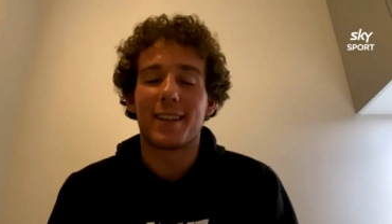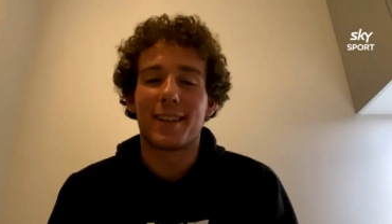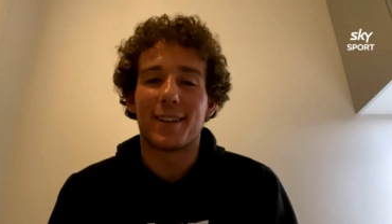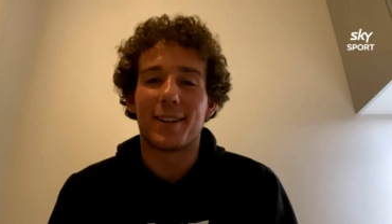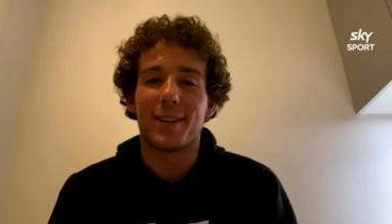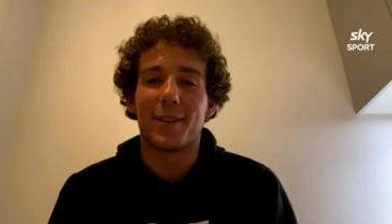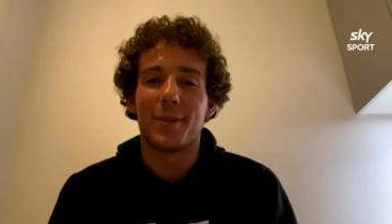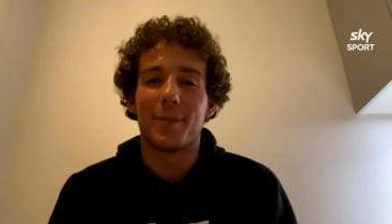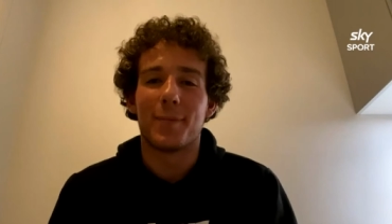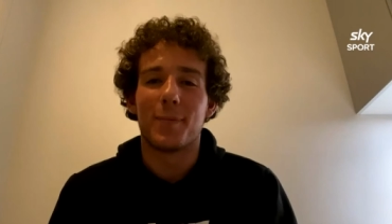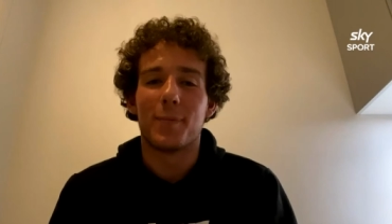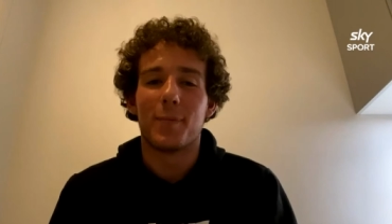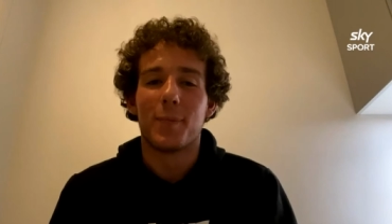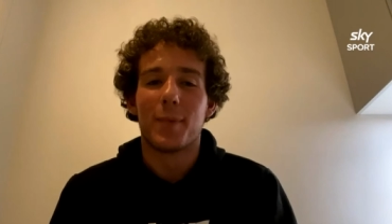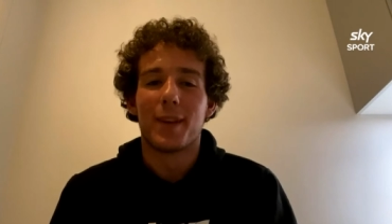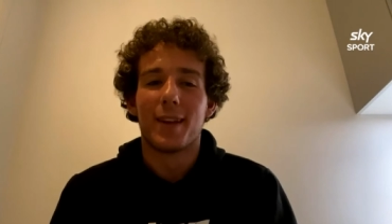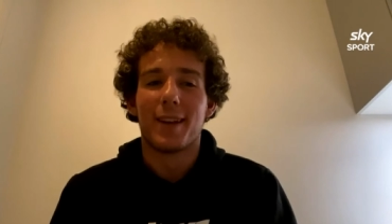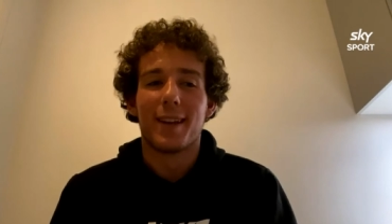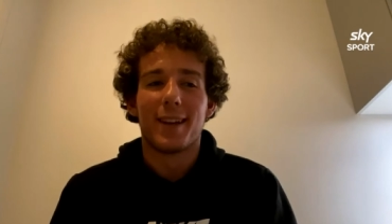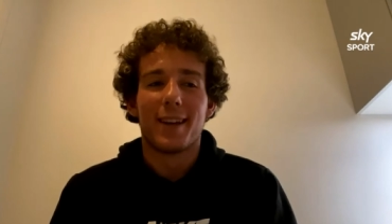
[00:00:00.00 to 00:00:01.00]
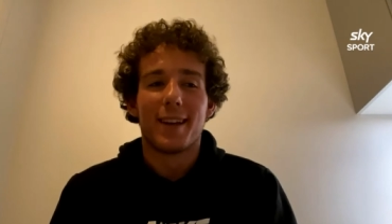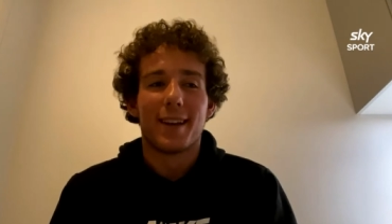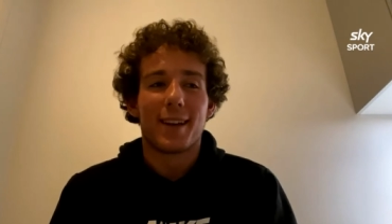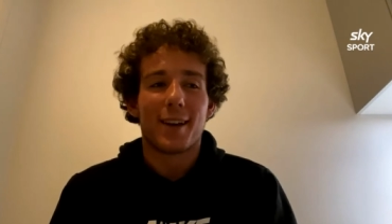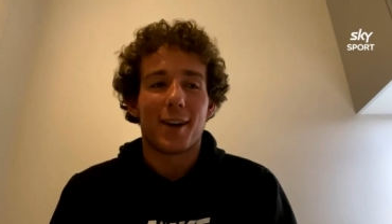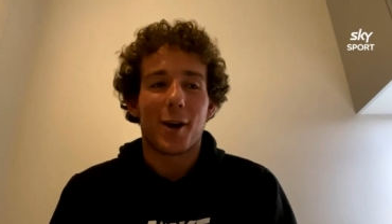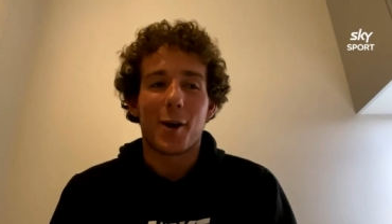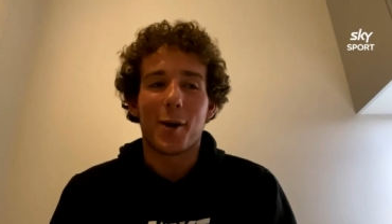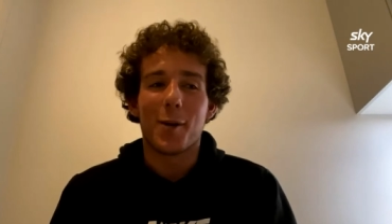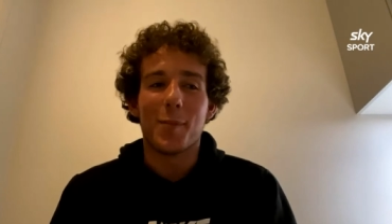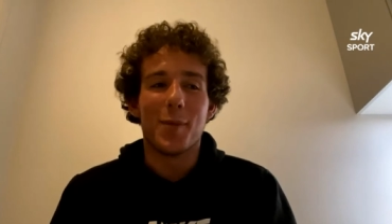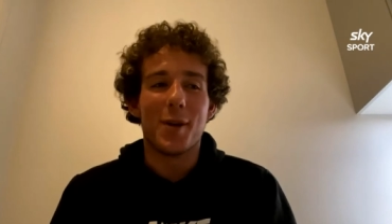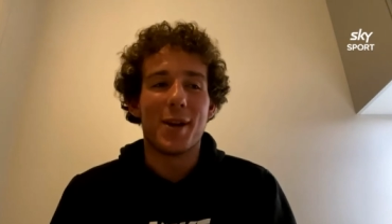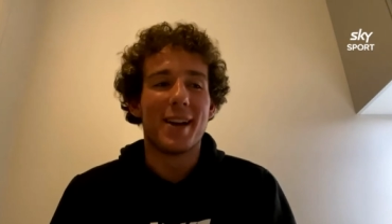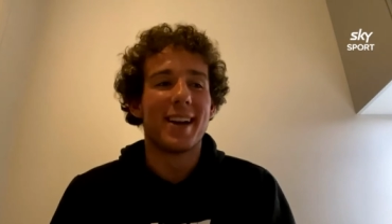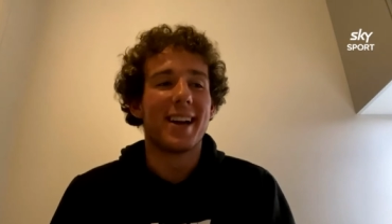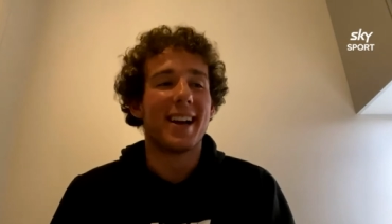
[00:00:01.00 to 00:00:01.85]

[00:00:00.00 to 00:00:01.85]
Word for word: Um, I'm